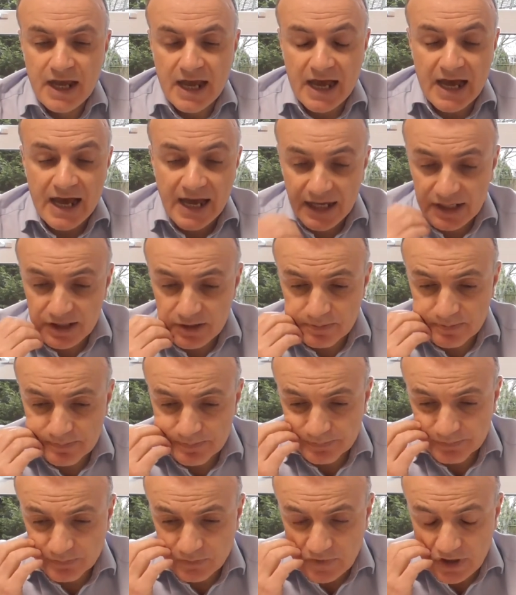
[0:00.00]

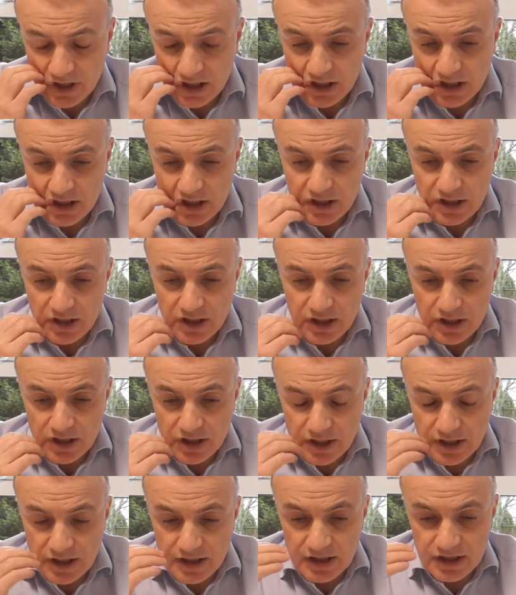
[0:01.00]
Adam
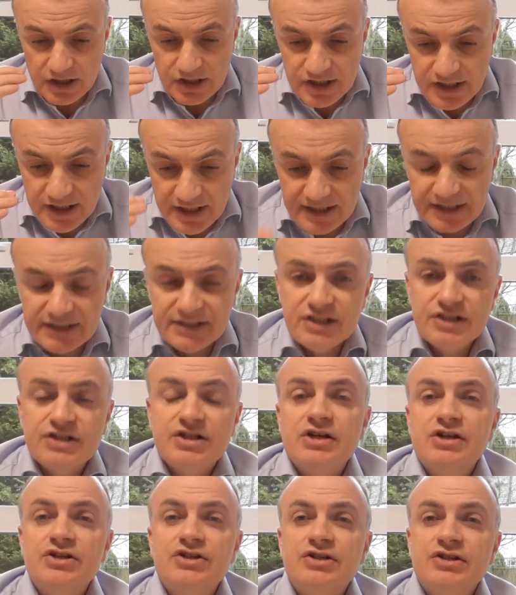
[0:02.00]
yielded
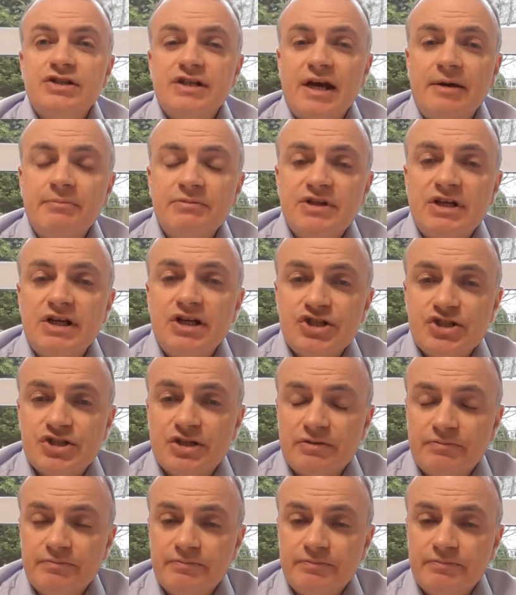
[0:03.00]
to temptation.